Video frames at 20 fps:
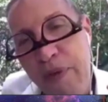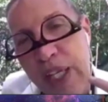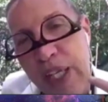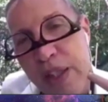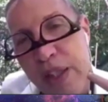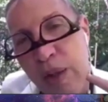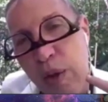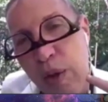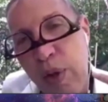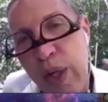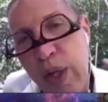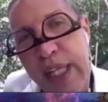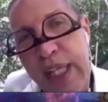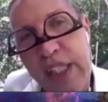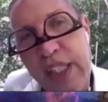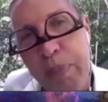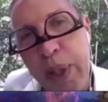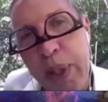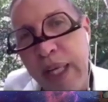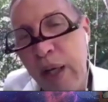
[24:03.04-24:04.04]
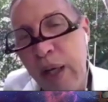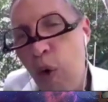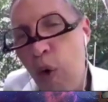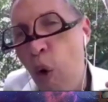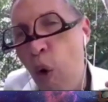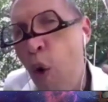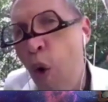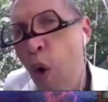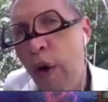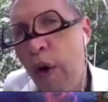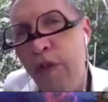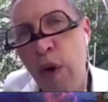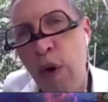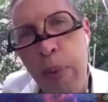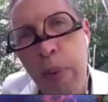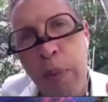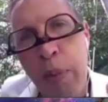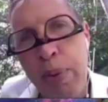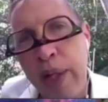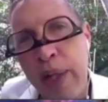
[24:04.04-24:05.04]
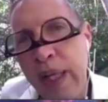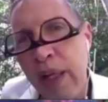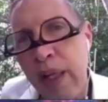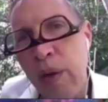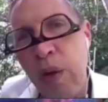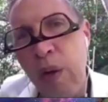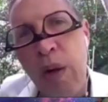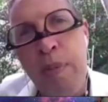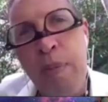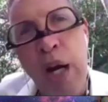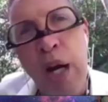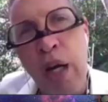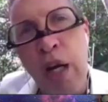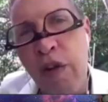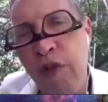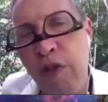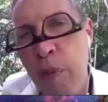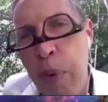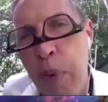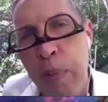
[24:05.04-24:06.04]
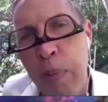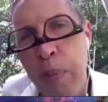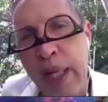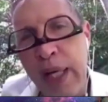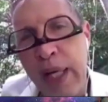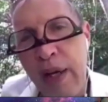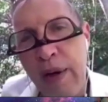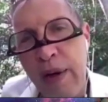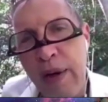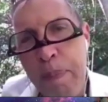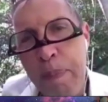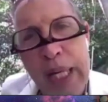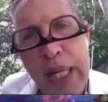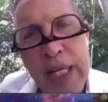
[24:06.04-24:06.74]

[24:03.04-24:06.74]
a professional cricket player or football player or American football player.